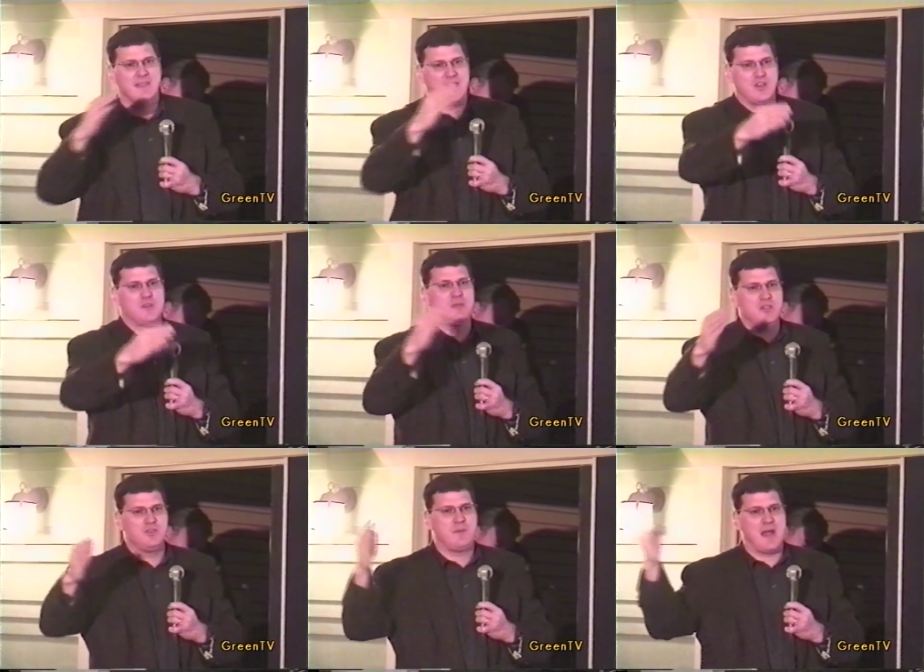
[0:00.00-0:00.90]
that could be
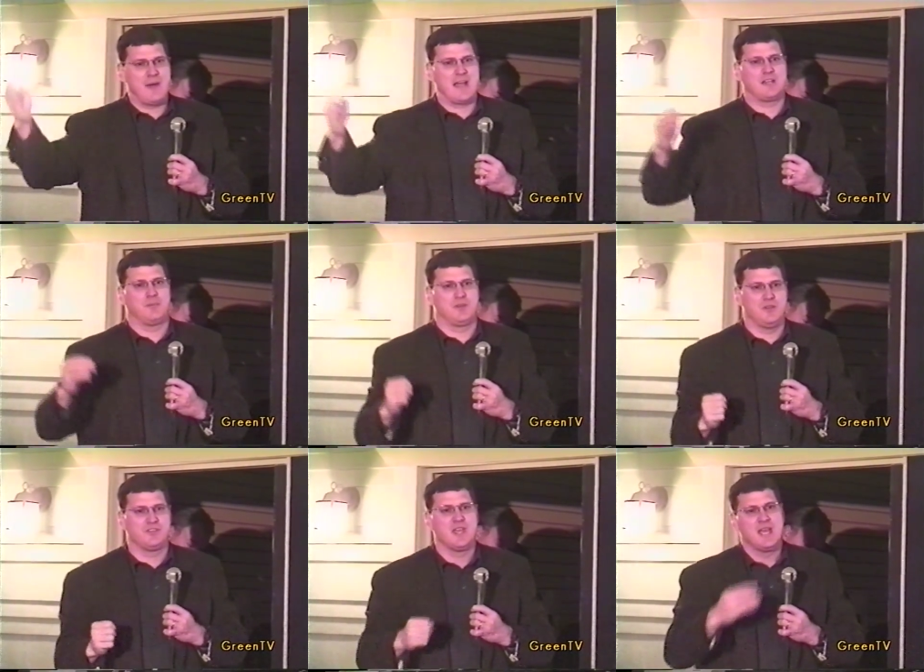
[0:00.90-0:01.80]
used by Iraq to
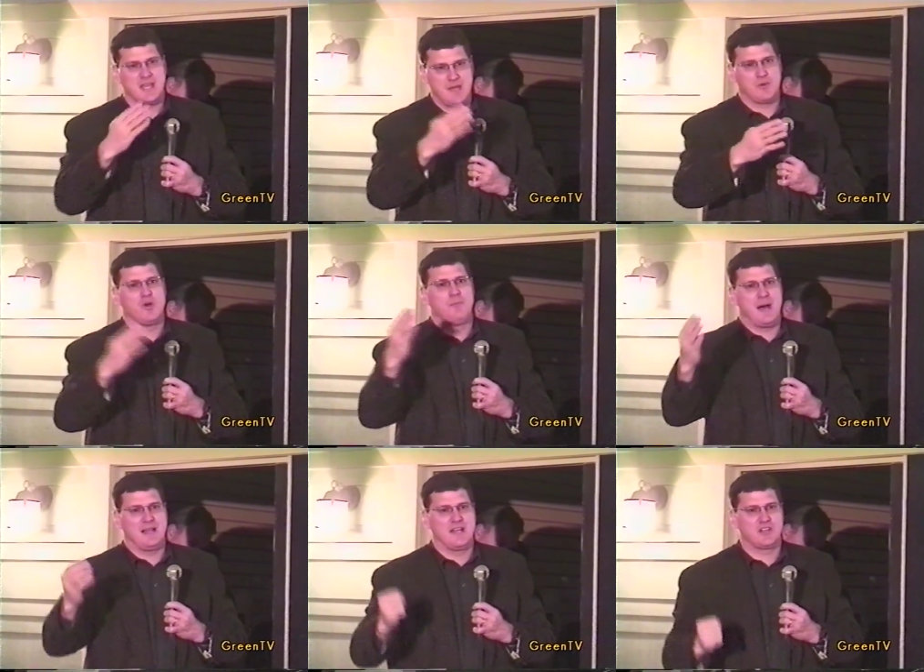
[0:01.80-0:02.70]
produce chemical and
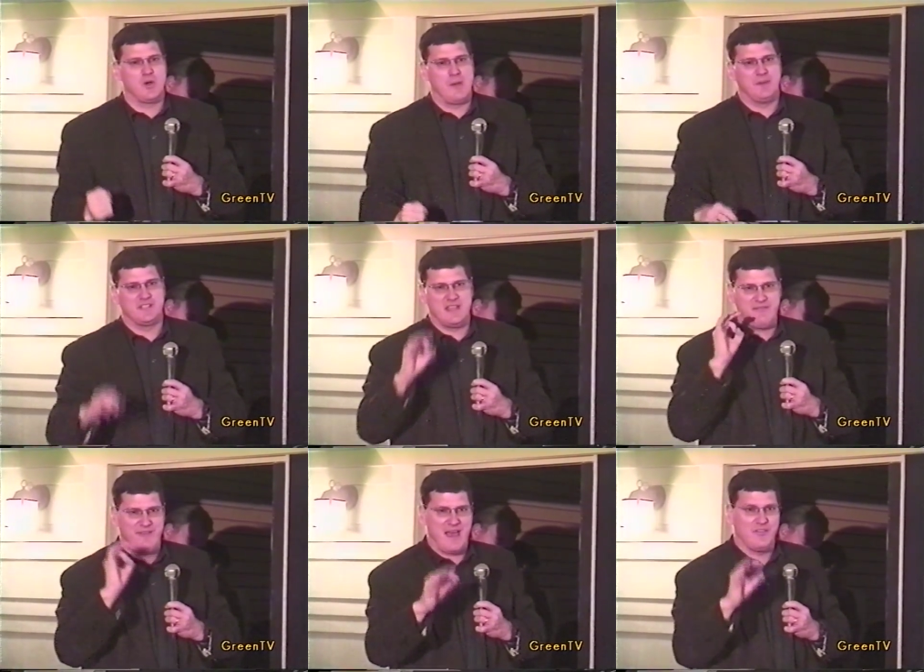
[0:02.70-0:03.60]
biological weapons, and
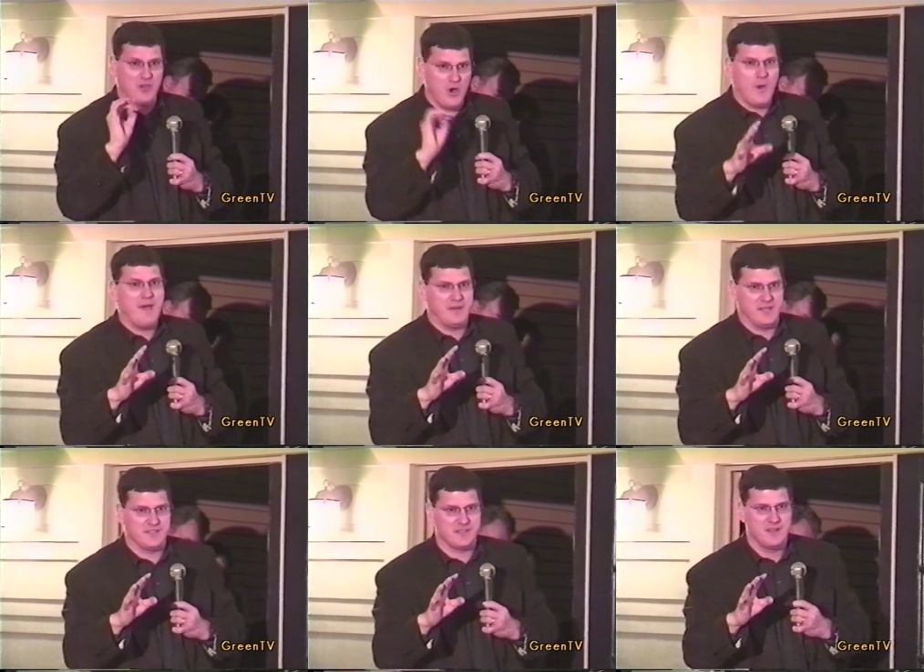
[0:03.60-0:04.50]
they found no
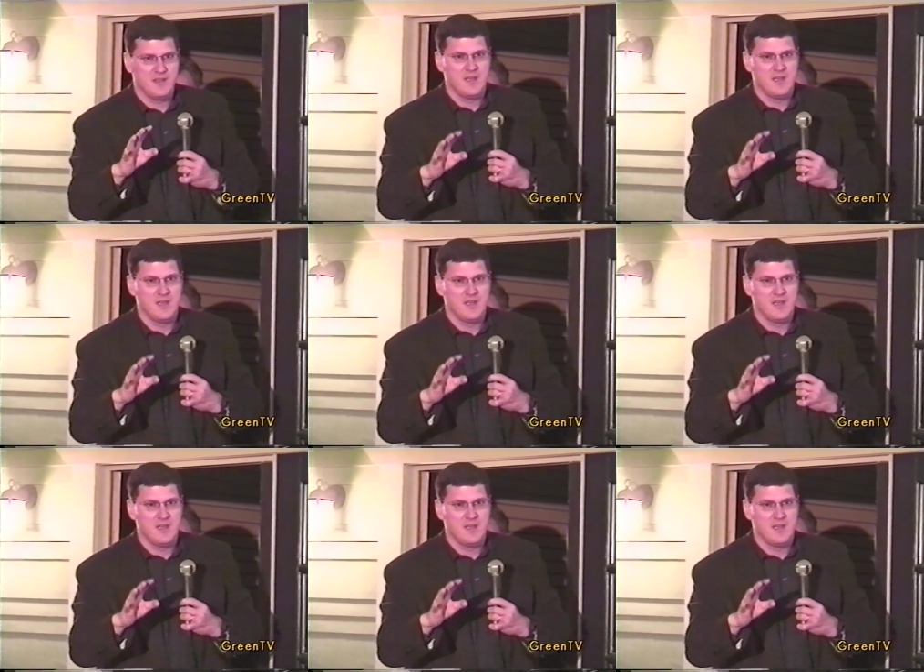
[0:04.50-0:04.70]
evidence